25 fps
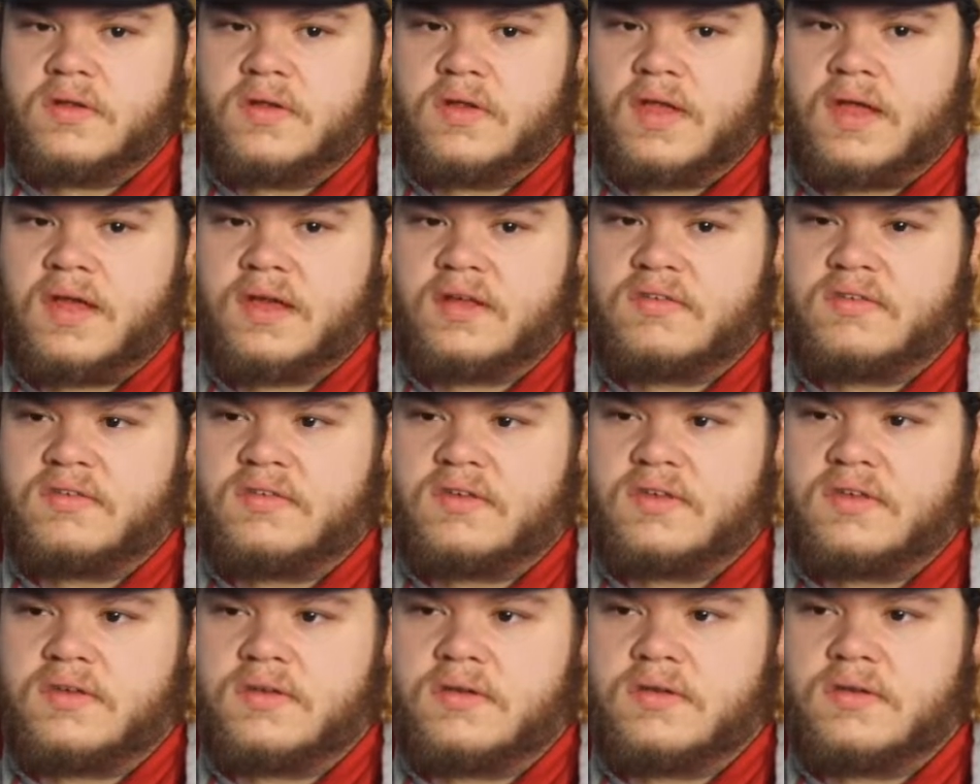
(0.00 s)

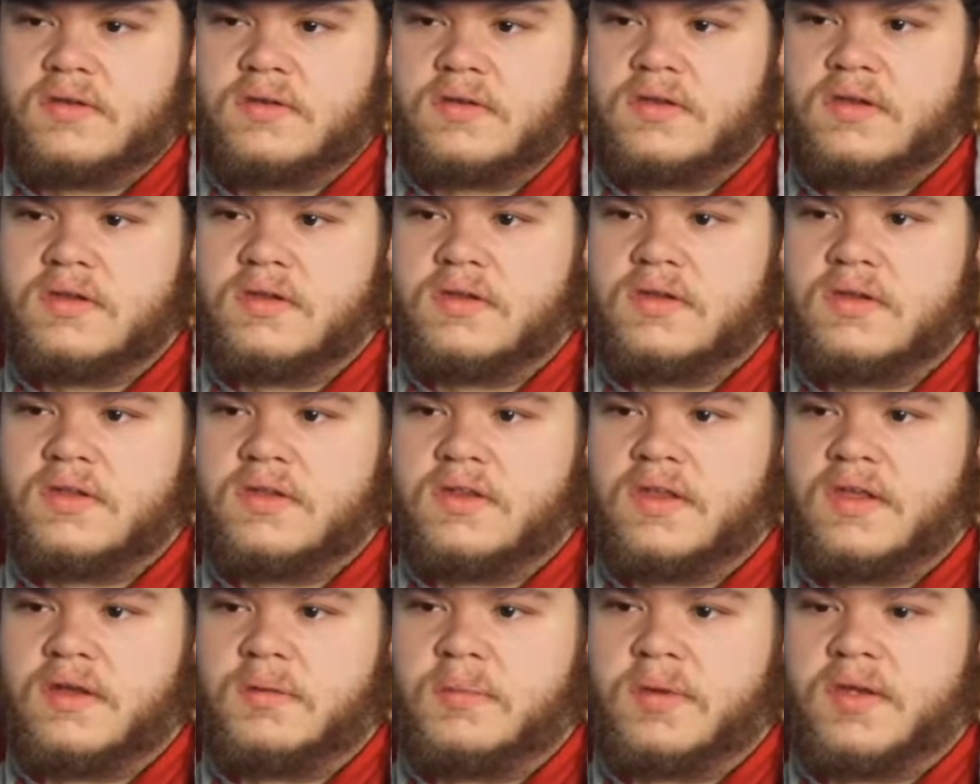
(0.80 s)
Exit.
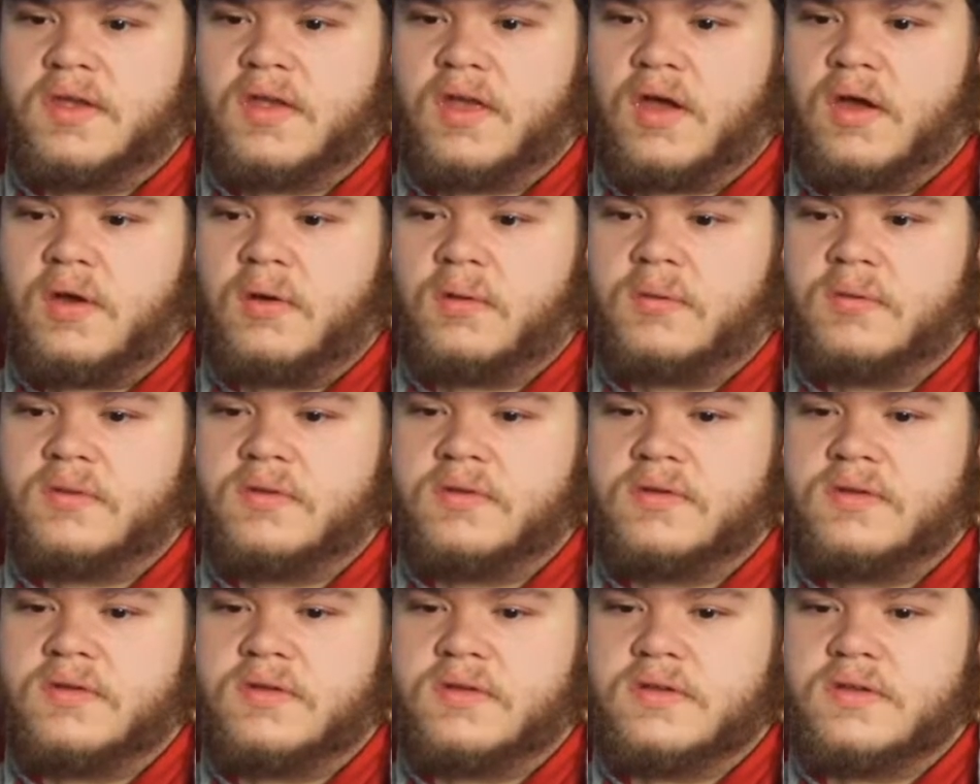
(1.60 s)
There we go.
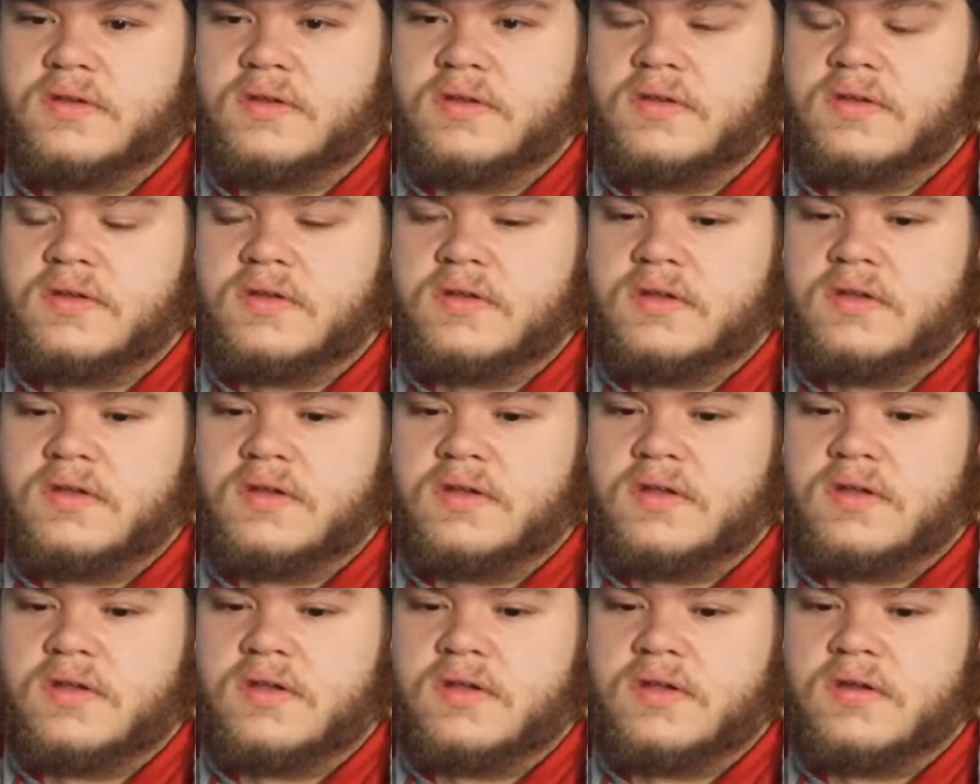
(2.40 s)

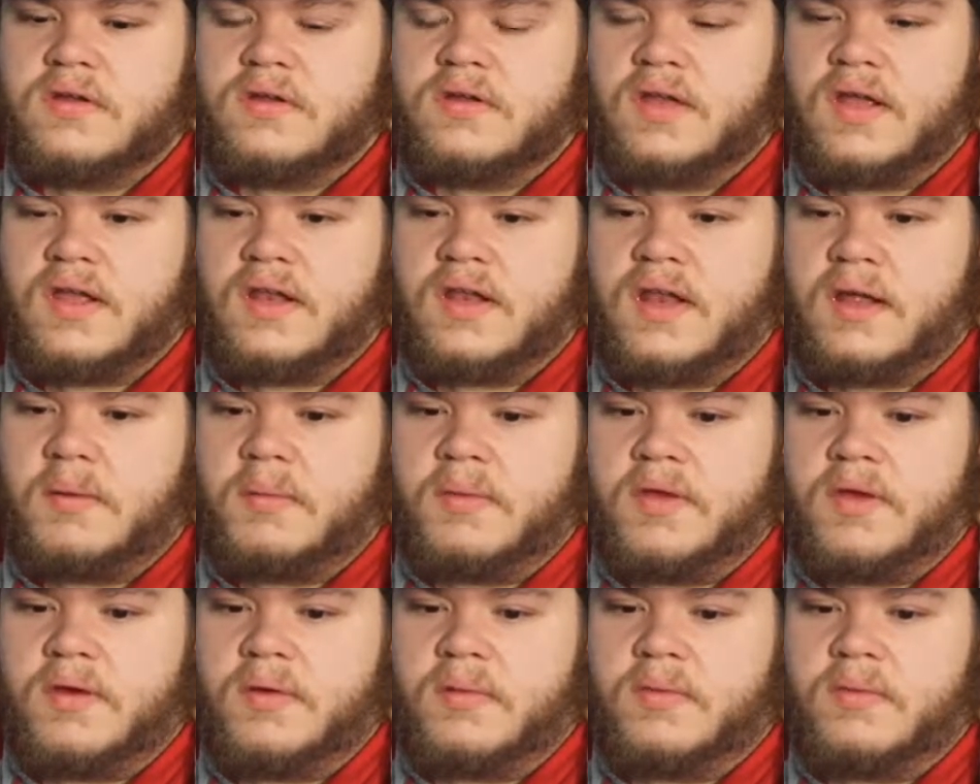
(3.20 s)
Okay, now
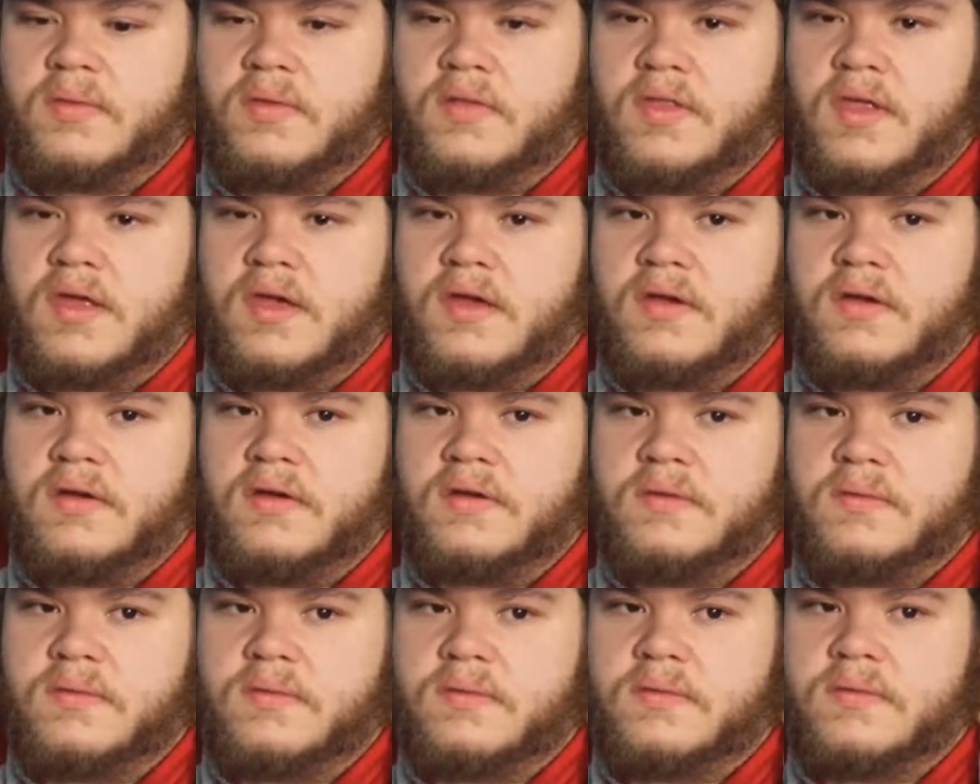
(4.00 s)
we go
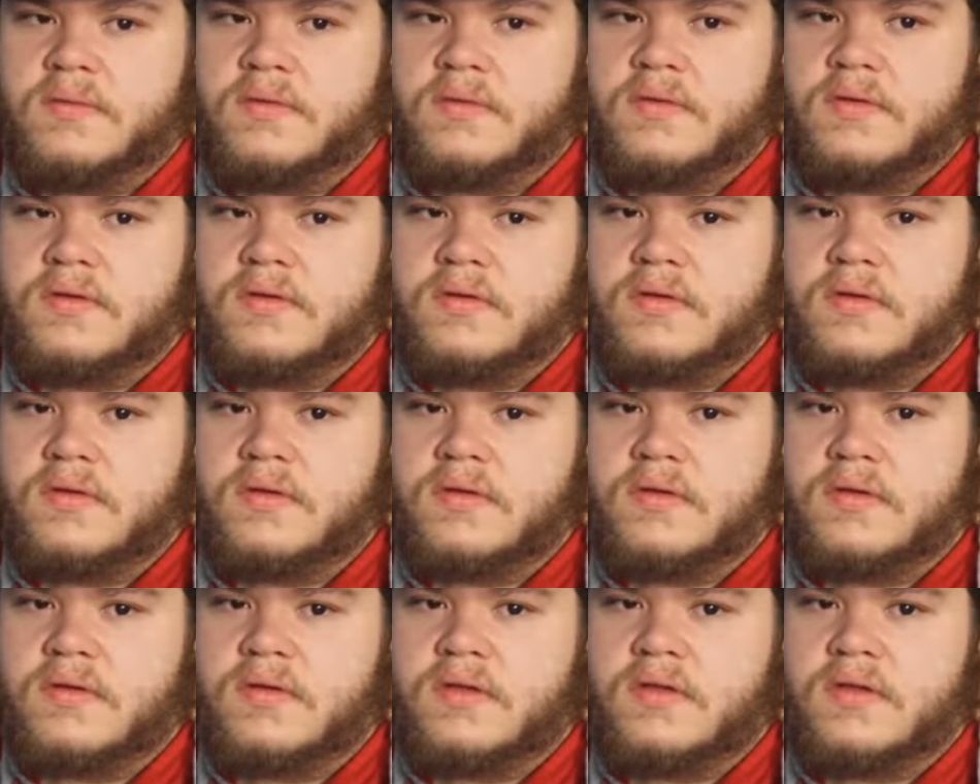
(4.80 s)
there
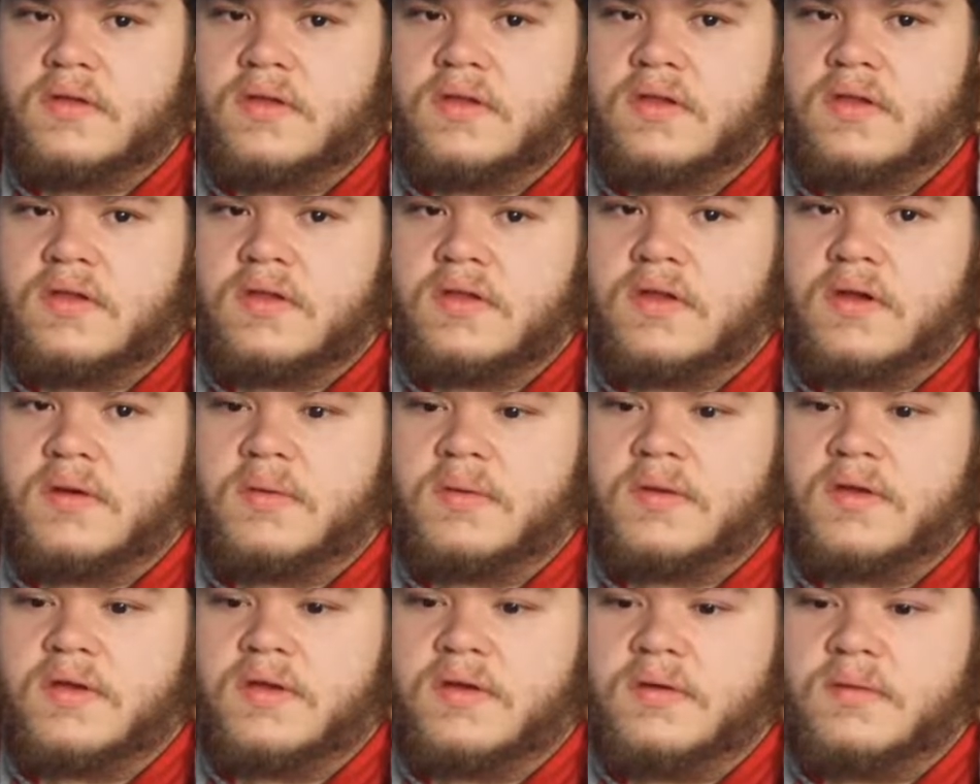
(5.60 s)
and go
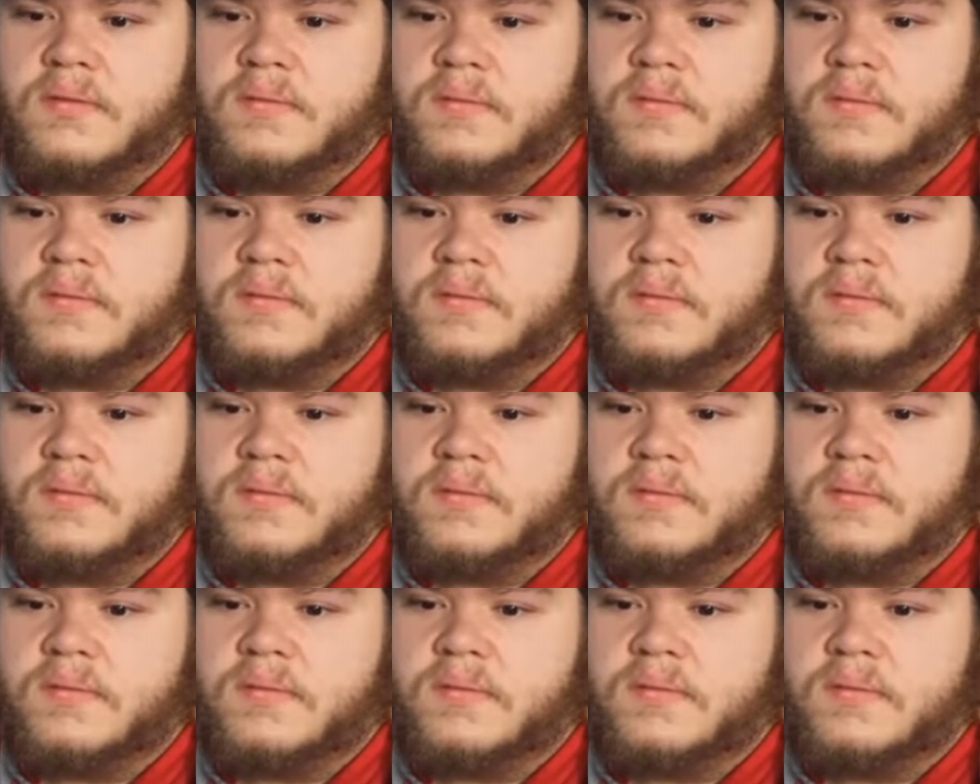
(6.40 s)
here.